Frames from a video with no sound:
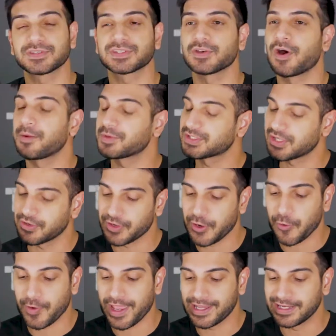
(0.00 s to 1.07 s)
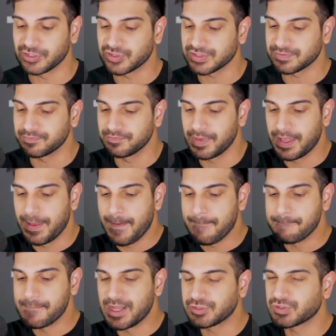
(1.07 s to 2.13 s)
So I'm just going to go ahead and just
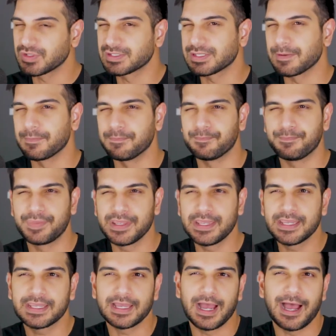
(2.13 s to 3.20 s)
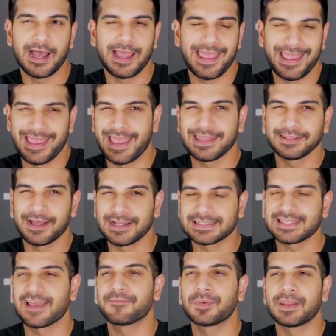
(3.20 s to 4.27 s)
mention some big
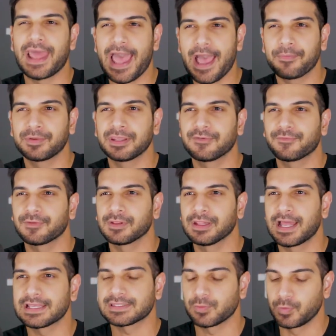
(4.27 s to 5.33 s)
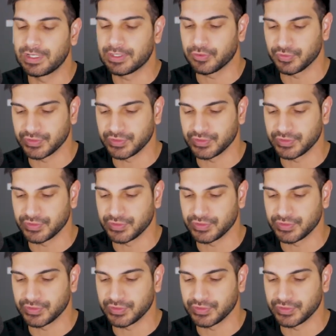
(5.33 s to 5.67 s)
headlines that have been happening for the last week